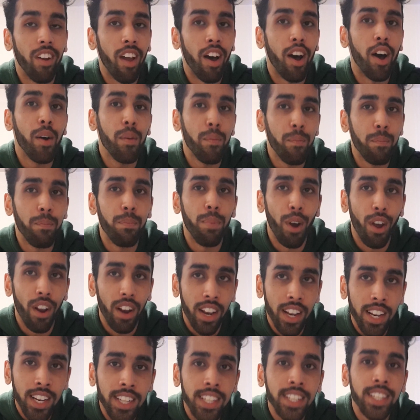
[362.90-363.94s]
a lot, but
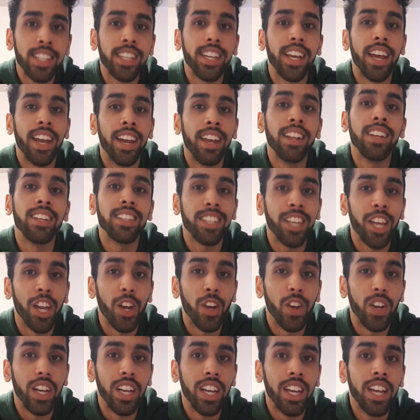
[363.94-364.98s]
it is
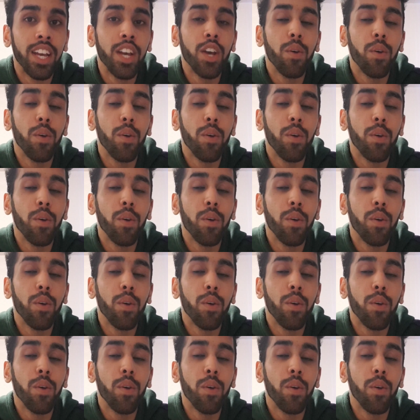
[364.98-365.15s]
scary.